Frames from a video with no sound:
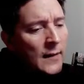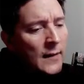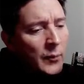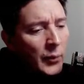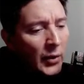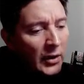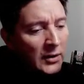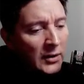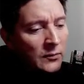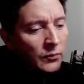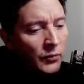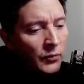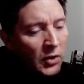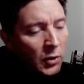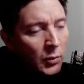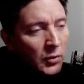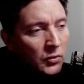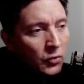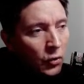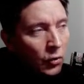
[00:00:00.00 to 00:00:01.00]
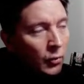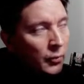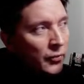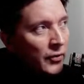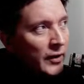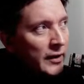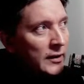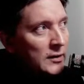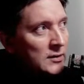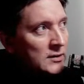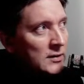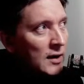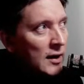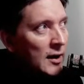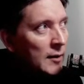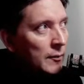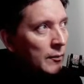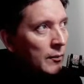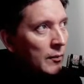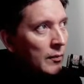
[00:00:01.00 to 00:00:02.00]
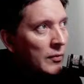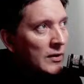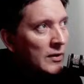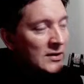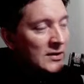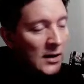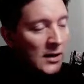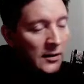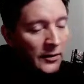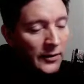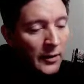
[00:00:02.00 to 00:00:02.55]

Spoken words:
But you would hope that the settling